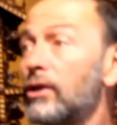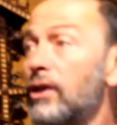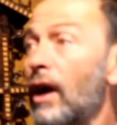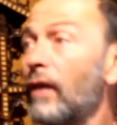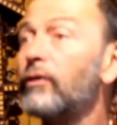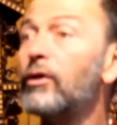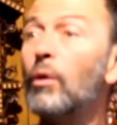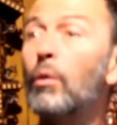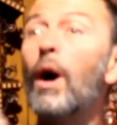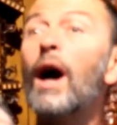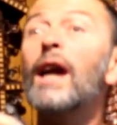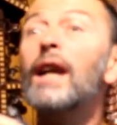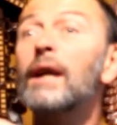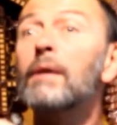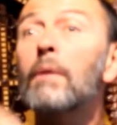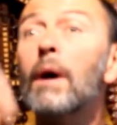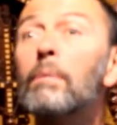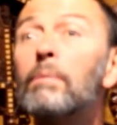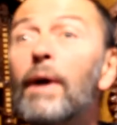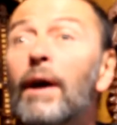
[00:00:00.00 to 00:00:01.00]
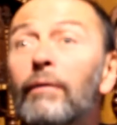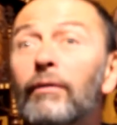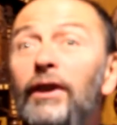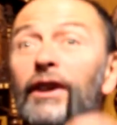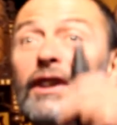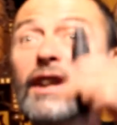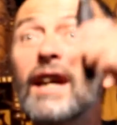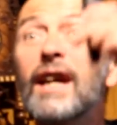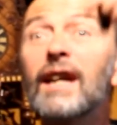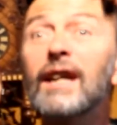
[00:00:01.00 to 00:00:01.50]
You have to wind them up every
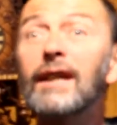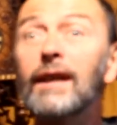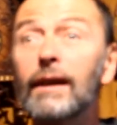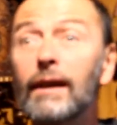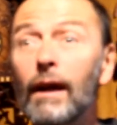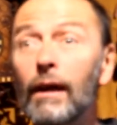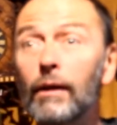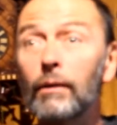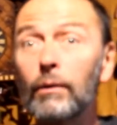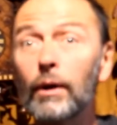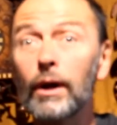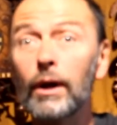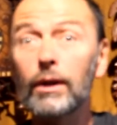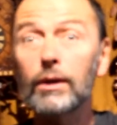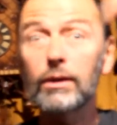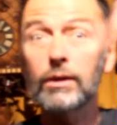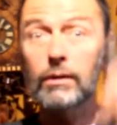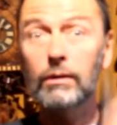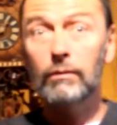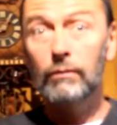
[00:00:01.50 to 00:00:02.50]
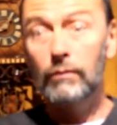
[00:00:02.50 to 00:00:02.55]
day, in other words.